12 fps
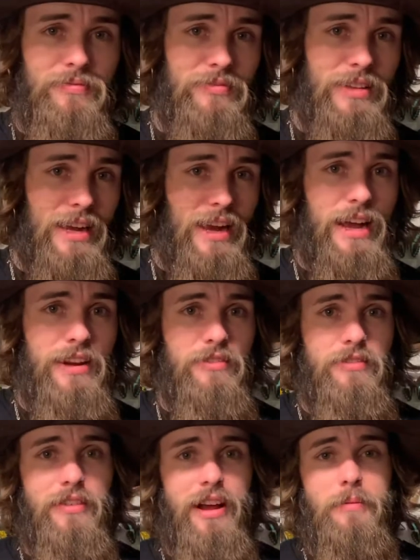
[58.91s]
that kind of
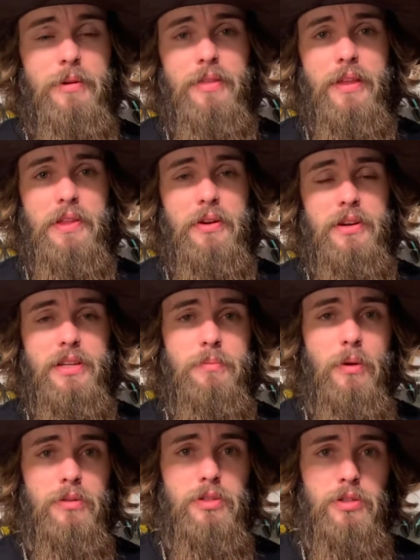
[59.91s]
environment that they're
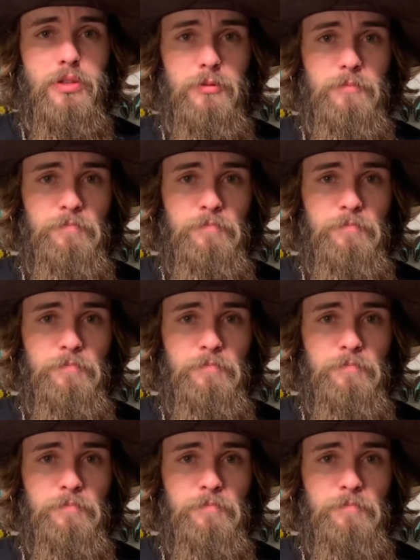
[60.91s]
exposed to,